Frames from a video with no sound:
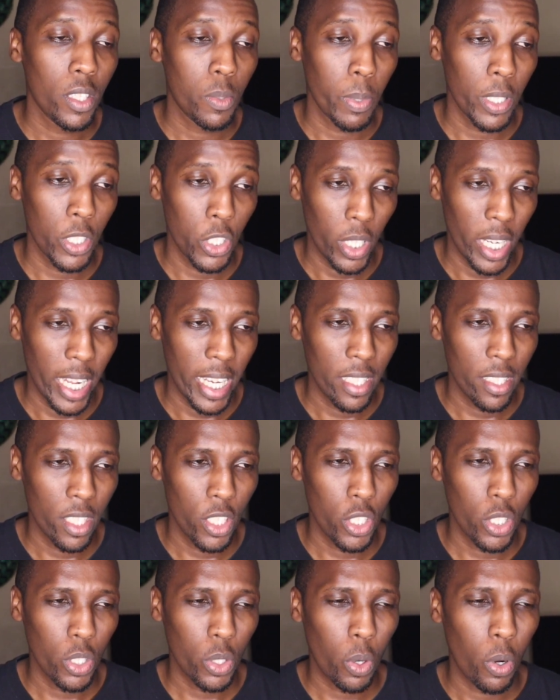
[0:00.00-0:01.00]

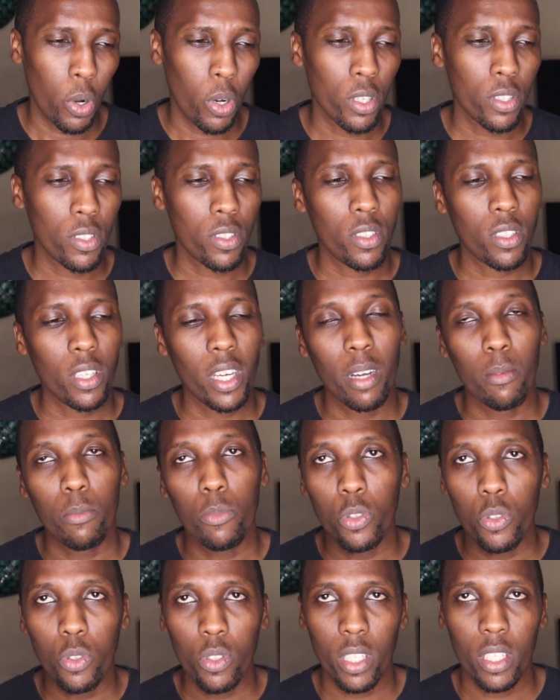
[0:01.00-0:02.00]
specialization course
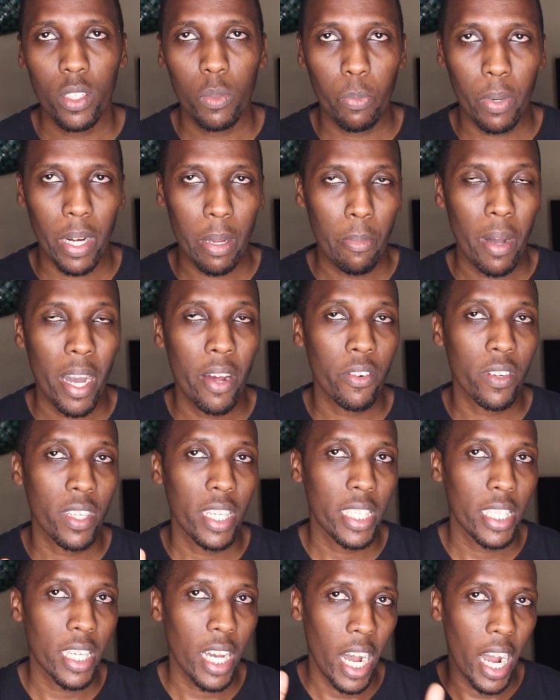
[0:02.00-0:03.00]
uses
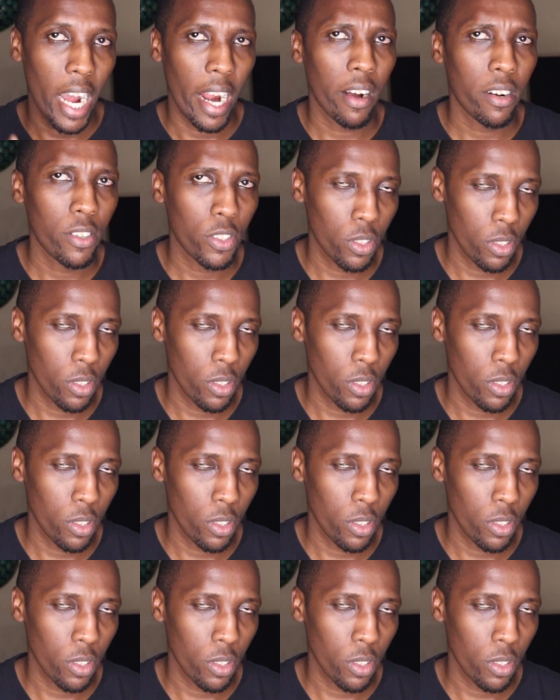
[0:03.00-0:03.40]
primarily R.